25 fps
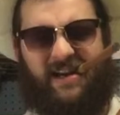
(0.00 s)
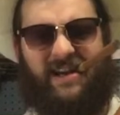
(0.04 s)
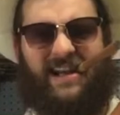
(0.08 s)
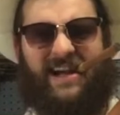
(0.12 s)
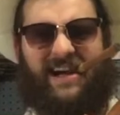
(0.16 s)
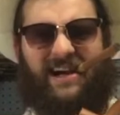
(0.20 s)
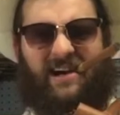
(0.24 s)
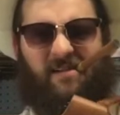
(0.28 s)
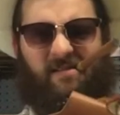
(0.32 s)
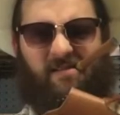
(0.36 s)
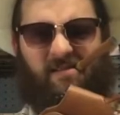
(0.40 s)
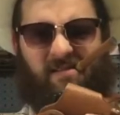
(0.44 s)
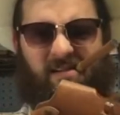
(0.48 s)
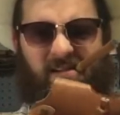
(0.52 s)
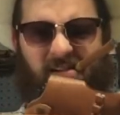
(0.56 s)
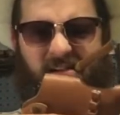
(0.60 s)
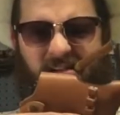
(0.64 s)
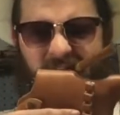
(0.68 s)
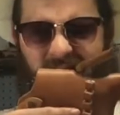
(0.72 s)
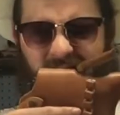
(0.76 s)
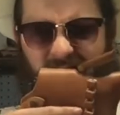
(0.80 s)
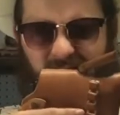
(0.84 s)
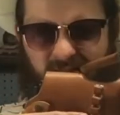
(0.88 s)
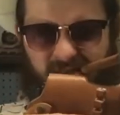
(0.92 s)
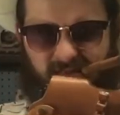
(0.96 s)
Now,
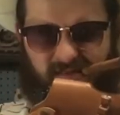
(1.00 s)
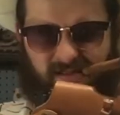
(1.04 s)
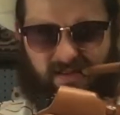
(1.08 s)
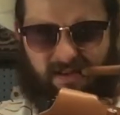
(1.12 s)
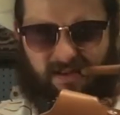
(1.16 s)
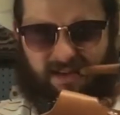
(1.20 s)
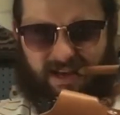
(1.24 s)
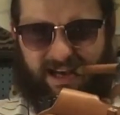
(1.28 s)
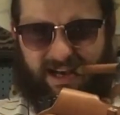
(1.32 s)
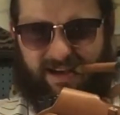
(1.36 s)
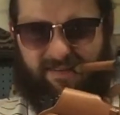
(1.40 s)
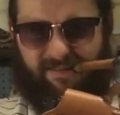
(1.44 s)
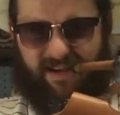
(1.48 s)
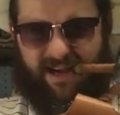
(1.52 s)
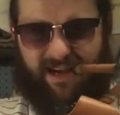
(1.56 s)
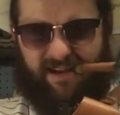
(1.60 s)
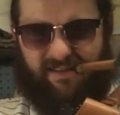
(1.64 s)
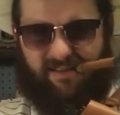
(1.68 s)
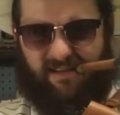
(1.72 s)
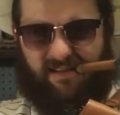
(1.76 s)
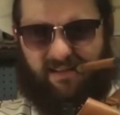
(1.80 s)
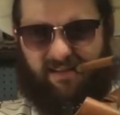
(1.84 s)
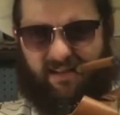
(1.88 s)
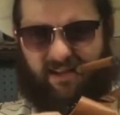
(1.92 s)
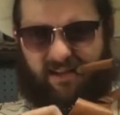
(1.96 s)
you still have
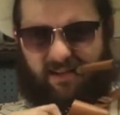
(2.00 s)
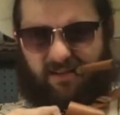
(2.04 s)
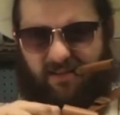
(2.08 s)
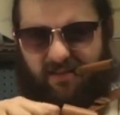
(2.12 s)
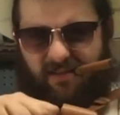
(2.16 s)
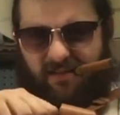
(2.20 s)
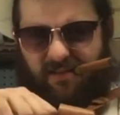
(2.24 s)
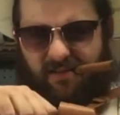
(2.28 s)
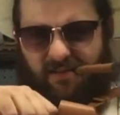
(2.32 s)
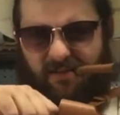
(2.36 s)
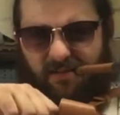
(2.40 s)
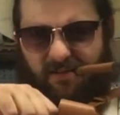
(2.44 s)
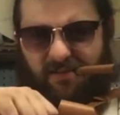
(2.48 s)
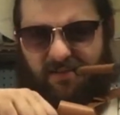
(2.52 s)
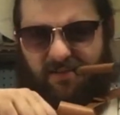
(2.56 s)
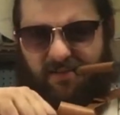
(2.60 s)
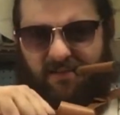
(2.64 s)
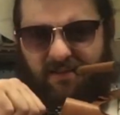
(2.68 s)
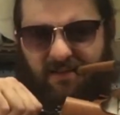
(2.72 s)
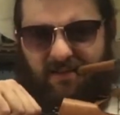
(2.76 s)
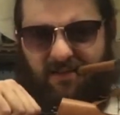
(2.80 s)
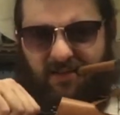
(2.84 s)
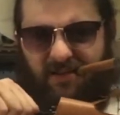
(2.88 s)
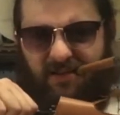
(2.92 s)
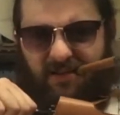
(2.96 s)
access to your controls. You
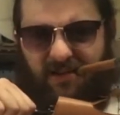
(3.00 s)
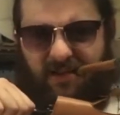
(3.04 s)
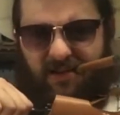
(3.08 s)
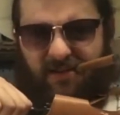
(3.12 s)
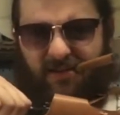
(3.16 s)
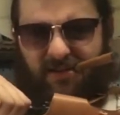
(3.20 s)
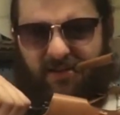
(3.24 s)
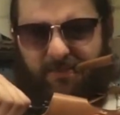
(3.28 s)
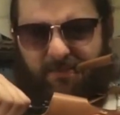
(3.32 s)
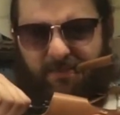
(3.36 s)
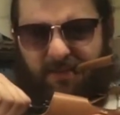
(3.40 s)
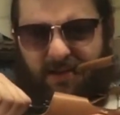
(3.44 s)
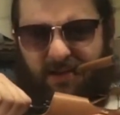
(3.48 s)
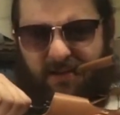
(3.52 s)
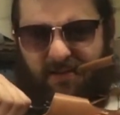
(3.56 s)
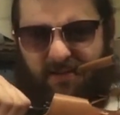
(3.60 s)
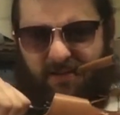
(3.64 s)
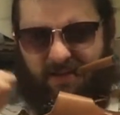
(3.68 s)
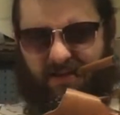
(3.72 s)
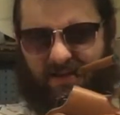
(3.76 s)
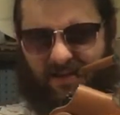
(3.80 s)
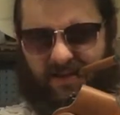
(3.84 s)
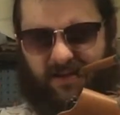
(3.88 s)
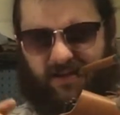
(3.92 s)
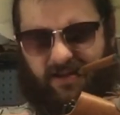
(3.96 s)
can charge your
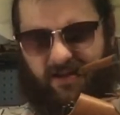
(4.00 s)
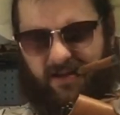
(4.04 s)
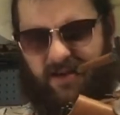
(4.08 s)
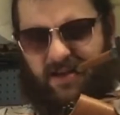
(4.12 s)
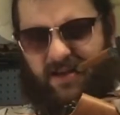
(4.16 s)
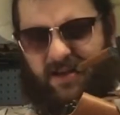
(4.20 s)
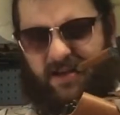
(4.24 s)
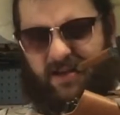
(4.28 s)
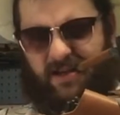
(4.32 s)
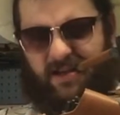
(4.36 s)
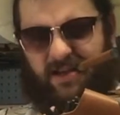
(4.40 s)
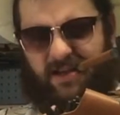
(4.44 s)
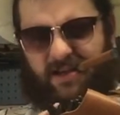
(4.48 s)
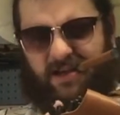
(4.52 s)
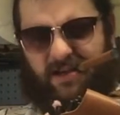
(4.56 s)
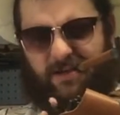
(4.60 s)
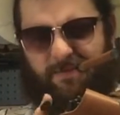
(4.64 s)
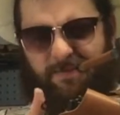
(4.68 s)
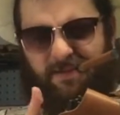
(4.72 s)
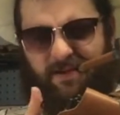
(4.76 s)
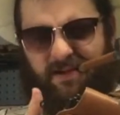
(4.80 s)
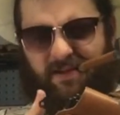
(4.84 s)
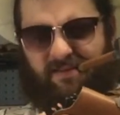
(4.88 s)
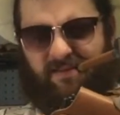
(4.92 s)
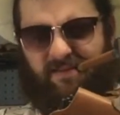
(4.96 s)
bolt, you can
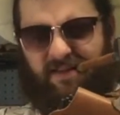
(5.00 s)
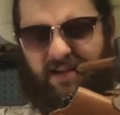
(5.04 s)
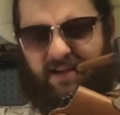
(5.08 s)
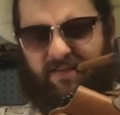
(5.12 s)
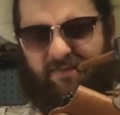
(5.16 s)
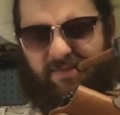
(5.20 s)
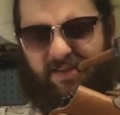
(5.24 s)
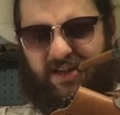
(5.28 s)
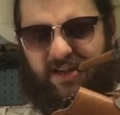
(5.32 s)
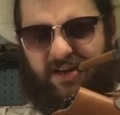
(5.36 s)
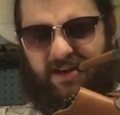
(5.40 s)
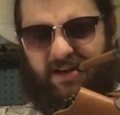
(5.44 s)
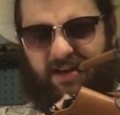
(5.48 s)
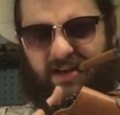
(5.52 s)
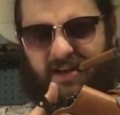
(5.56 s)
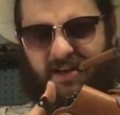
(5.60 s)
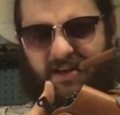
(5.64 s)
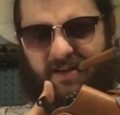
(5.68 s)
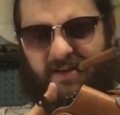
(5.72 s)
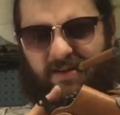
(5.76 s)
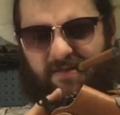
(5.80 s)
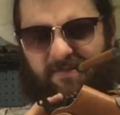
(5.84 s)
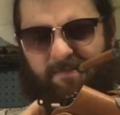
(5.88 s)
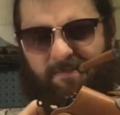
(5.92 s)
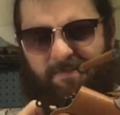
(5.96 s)
put your safety on,
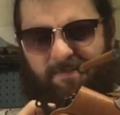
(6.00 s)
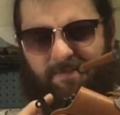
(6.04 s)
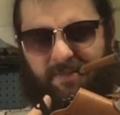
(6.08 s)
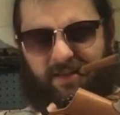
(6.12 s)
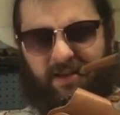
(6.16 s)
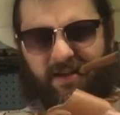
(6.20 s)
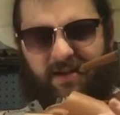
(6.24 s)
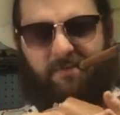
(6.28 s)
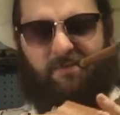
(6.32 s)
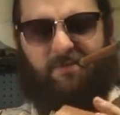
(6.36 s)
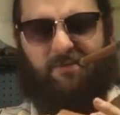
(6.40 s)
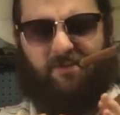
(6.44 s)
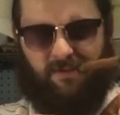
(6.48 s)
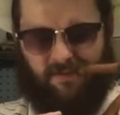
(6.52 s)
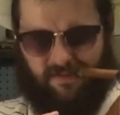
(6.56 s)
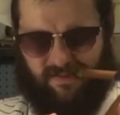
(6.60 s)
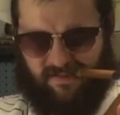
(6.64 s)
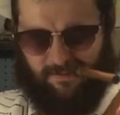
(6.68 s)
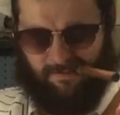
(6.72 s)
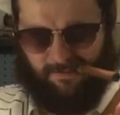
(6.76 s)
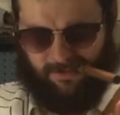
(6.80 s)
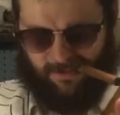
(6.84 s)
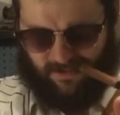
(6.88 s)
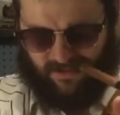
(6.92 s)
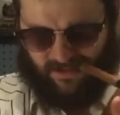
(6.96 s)
most
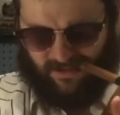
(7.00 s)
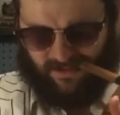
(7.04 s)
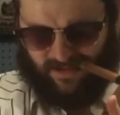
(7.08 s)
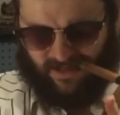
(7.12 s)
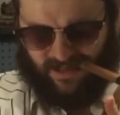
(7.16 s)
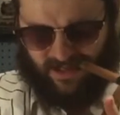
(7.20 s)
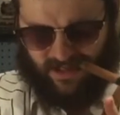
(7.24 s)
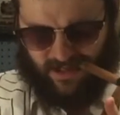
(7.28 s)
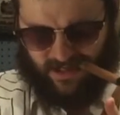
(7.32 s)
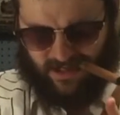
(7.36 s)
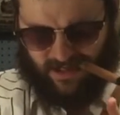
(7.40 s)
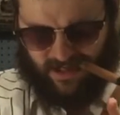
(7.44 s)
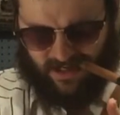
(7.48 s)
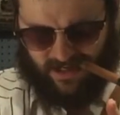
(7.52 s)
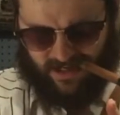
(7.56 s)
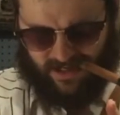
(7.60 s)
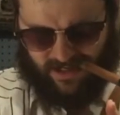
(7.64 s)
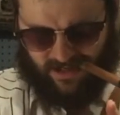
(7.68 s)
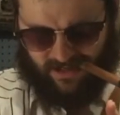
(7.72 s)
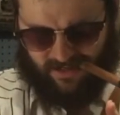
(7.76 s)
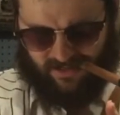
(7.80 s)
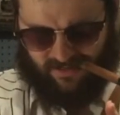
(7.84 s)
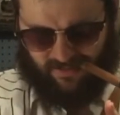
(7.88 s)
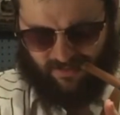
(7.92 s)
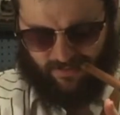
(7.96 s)
importantly,
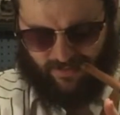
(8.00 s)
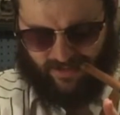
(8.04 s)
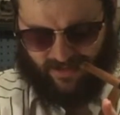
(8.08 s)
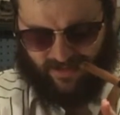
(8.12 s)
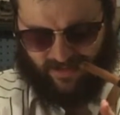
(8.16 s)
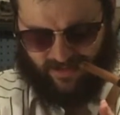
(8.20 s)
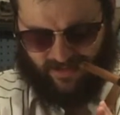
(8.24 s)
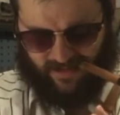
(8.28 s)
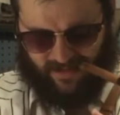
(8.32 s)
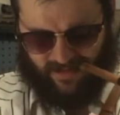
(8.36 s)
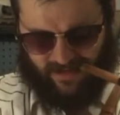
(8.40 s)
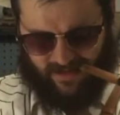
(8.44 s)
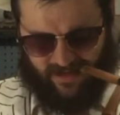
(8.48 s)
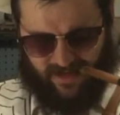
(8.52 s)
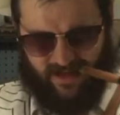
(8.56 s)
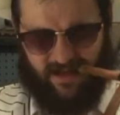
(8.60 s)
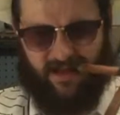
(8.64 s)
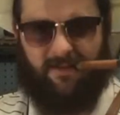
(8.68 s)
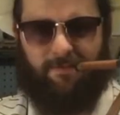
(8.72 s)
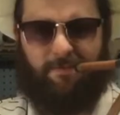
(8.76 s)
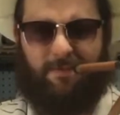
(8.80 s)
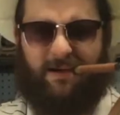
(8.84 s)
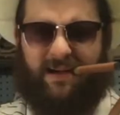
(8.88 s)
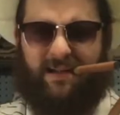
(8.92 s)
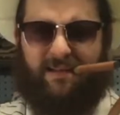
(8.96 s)
your trigger.
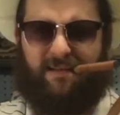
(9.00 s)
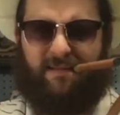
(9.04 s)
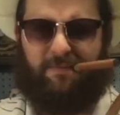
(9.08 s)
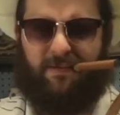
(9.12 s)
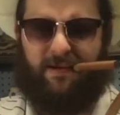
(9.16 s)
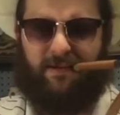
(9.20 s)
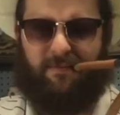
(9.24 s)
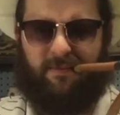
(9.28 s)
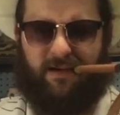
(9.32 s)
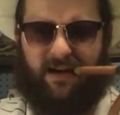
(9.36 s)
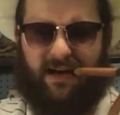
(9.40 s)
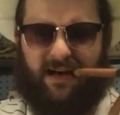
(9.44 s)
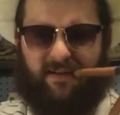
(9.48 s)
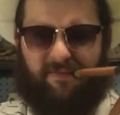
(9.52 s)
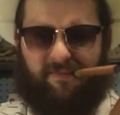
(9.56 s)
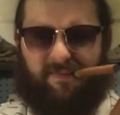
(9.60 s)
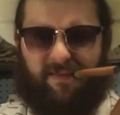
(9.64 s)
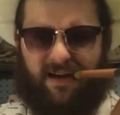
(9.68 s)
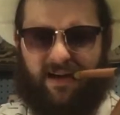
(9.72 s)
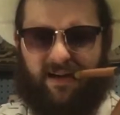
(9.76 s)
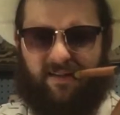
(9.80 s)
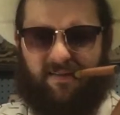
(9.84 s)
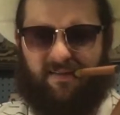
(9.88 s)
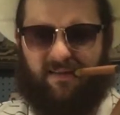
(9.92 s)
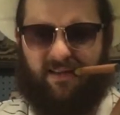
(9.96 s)
Mine's been
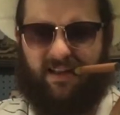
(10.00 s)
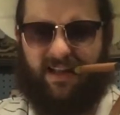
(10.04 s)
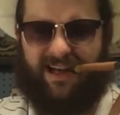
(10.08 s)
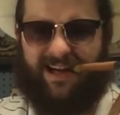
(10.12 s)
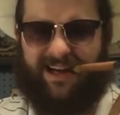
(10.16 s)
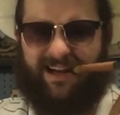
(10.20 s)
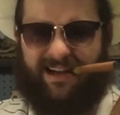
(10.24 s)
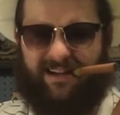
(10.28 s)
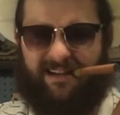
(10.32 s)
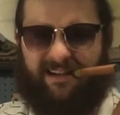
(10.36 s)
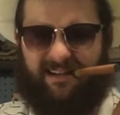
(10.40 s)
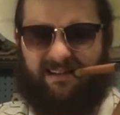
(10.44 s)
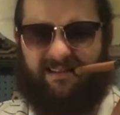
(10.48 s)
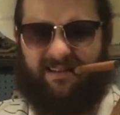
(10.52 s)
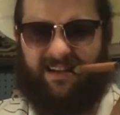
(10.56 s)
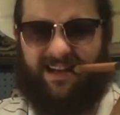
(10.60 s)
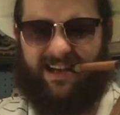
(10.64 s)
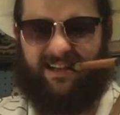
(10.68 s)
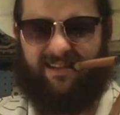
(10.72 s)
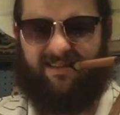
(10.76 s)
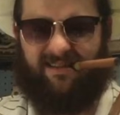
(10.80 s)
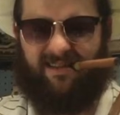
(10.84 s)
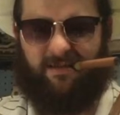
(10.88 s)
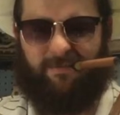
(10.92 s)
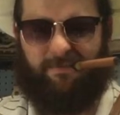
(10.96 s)
modified so that I can also
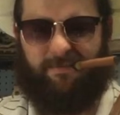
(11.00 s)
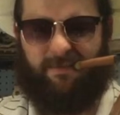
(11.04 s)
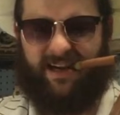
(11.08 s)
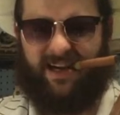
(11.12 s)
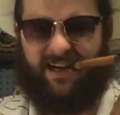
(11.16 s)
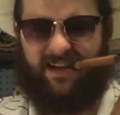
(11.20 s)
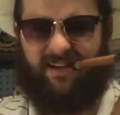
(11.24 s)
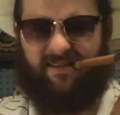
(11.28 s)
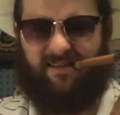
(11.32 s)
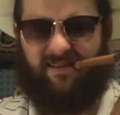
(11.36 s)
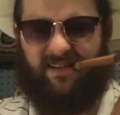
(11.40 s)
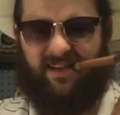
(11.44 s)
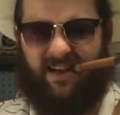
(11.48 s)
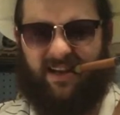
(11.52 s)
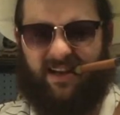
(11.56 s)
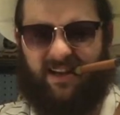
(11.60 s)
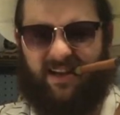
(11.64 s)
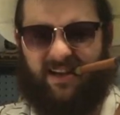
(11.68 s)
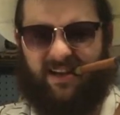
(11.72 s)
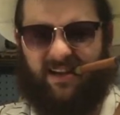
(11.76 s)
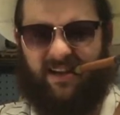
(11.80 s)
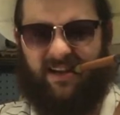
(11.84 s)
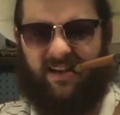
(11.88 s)
get to the magazine